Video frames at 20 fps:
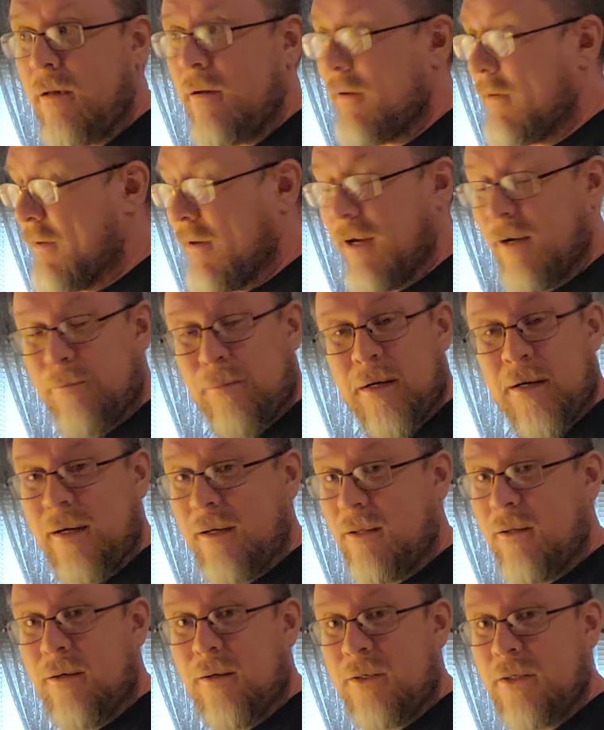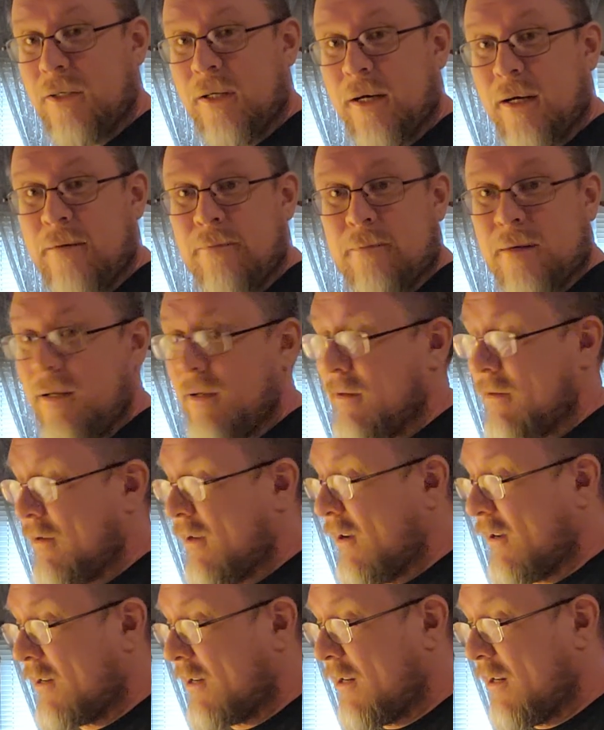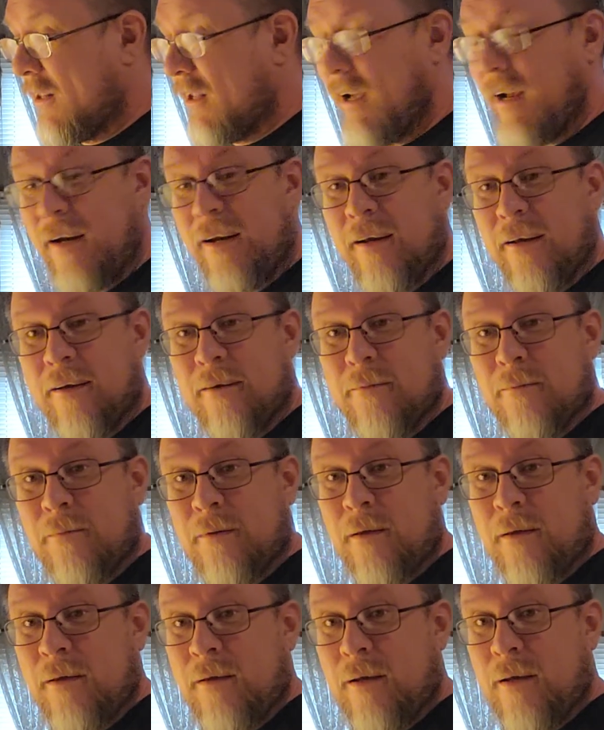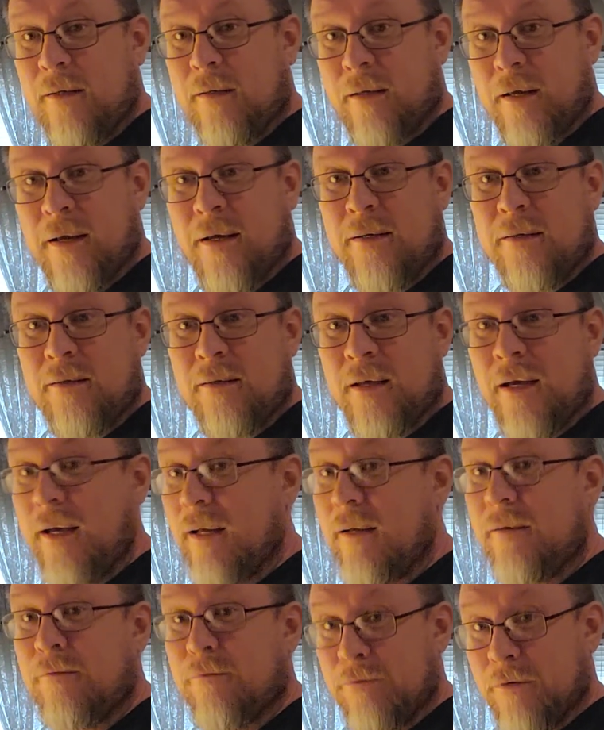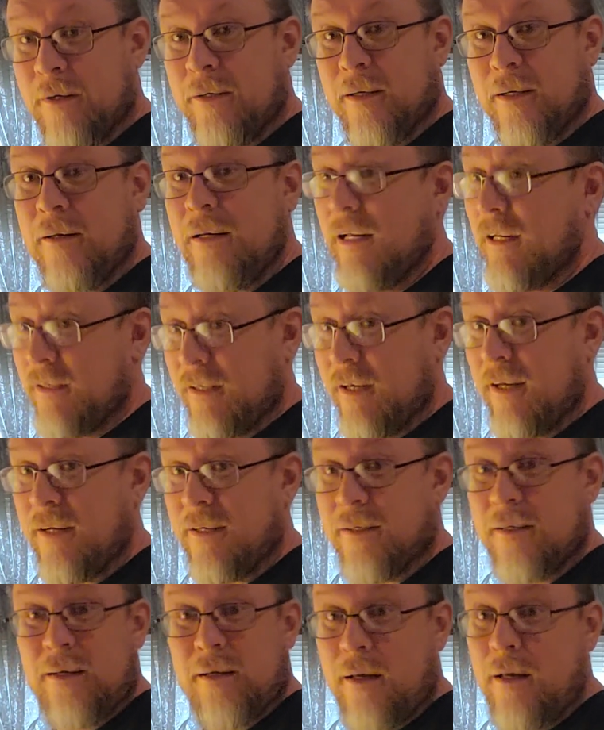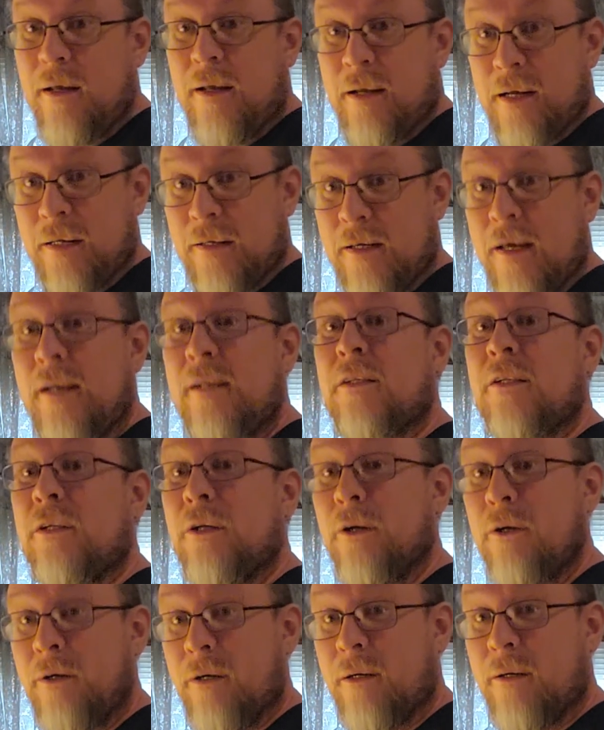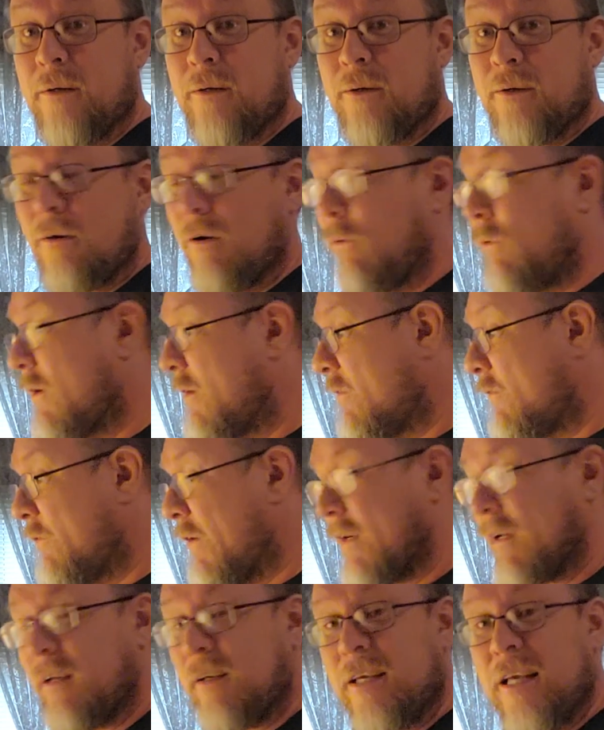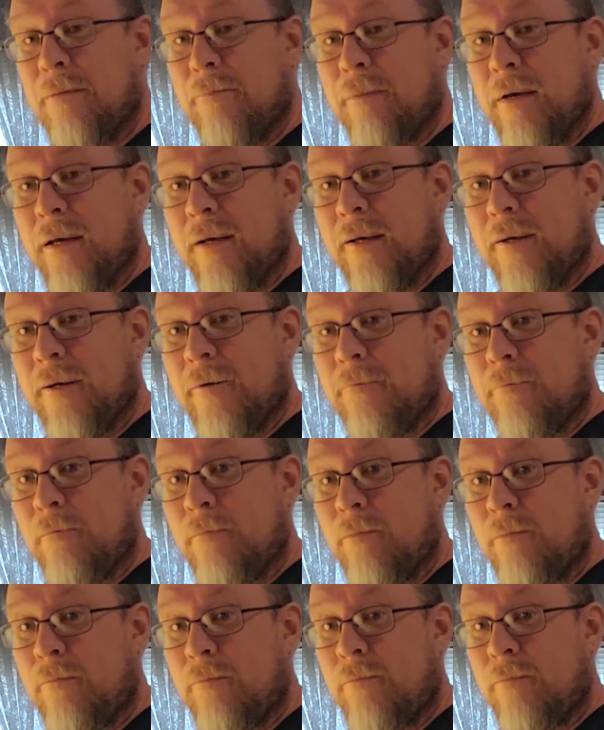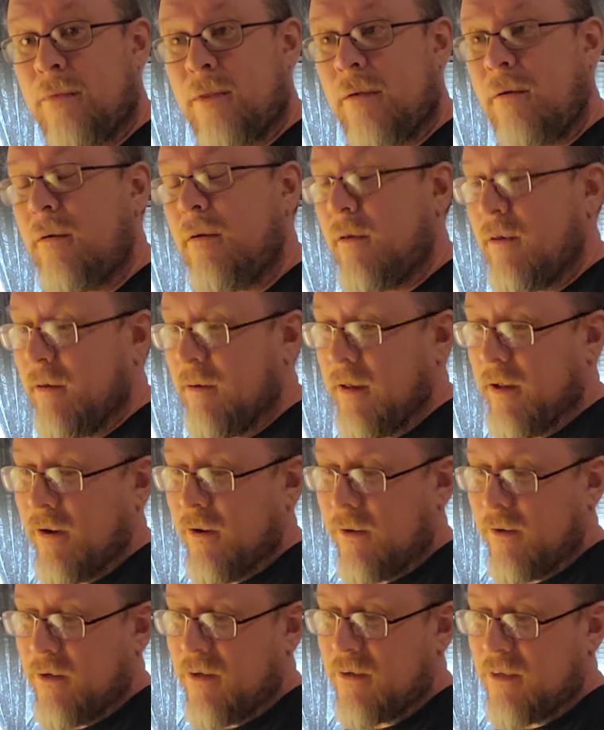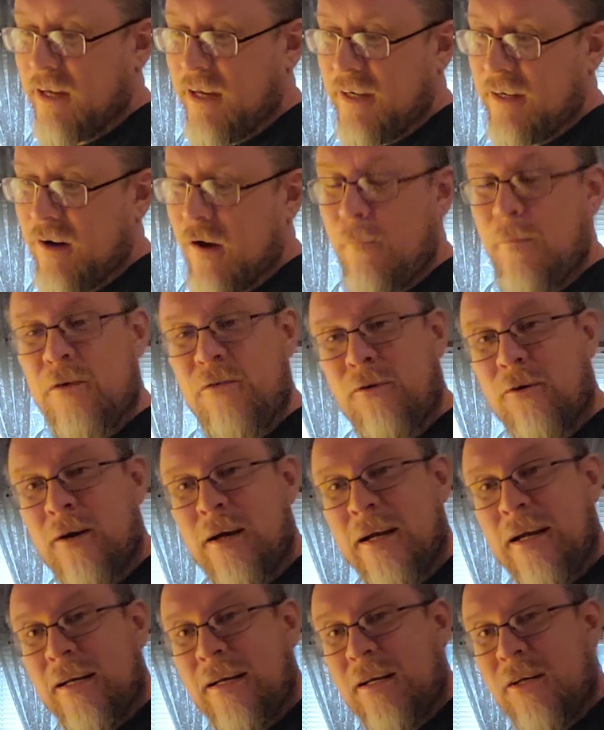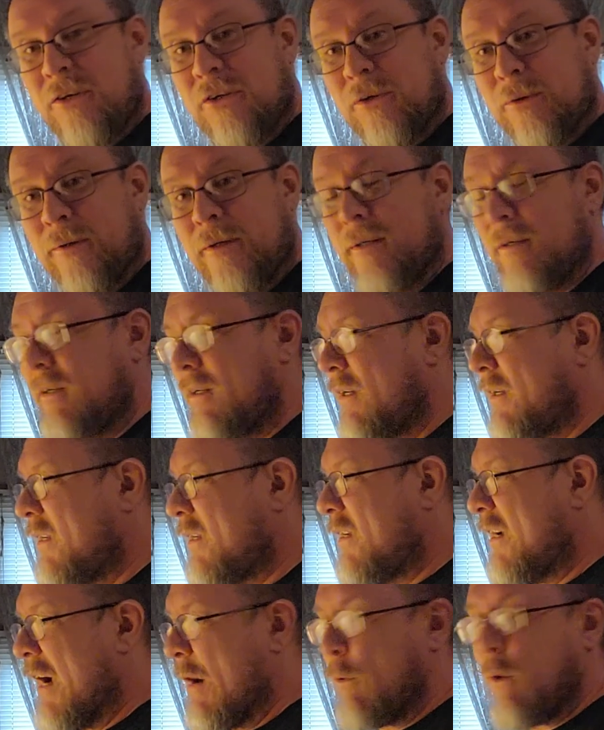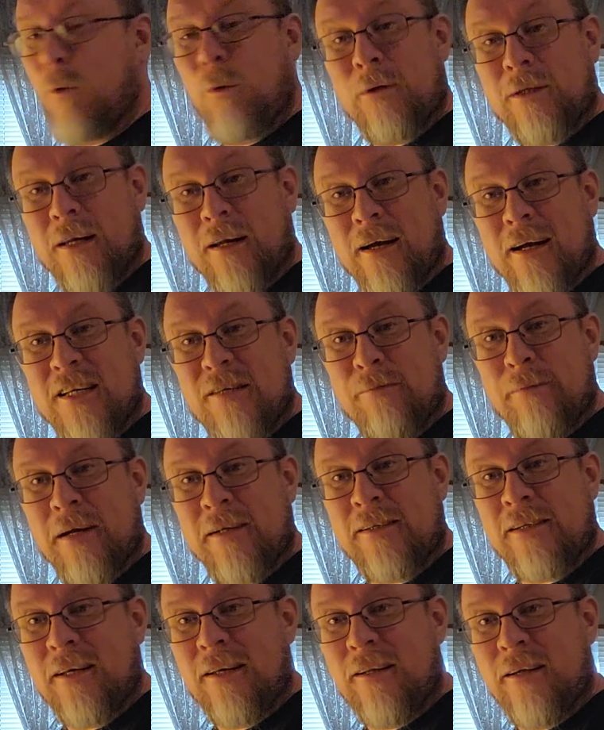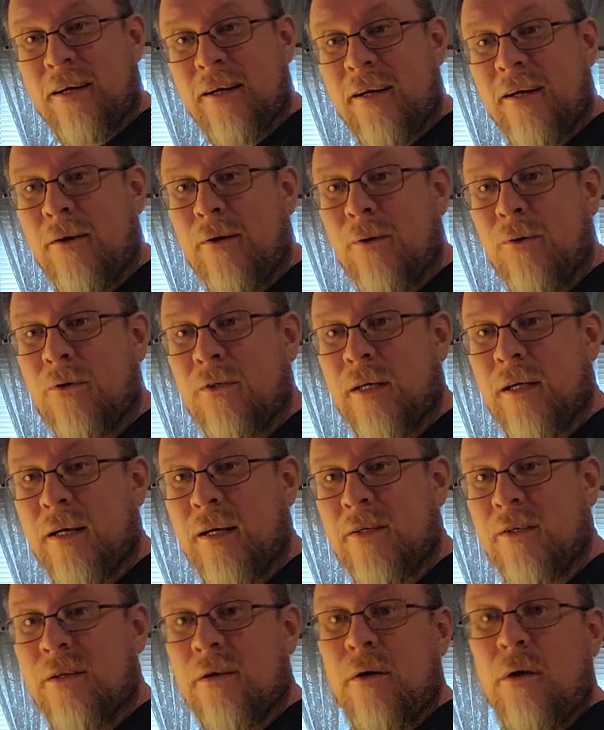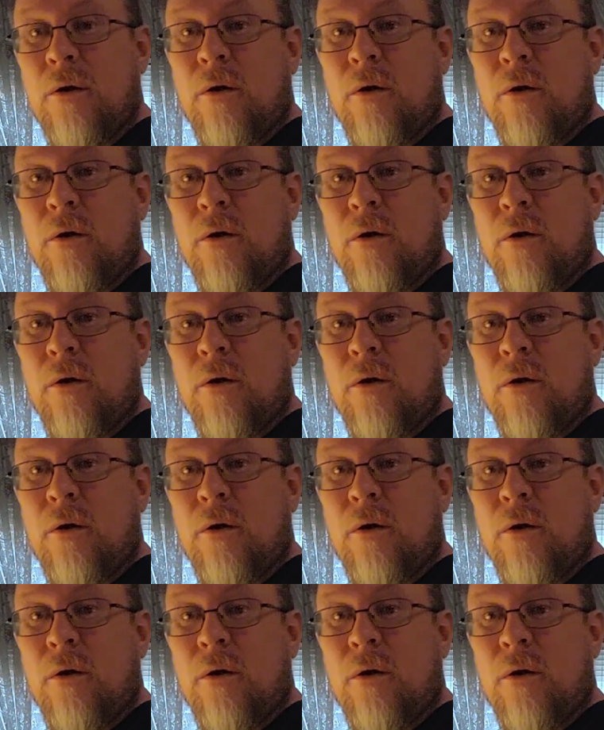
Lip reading: Not by a long shot. Not gonna lie to you. It tastes like fucking it tastes. It tastes good, or I wouldn't fucking keep making it. Now, on a side note, before I get into it, I work with a nice Mexican lady who says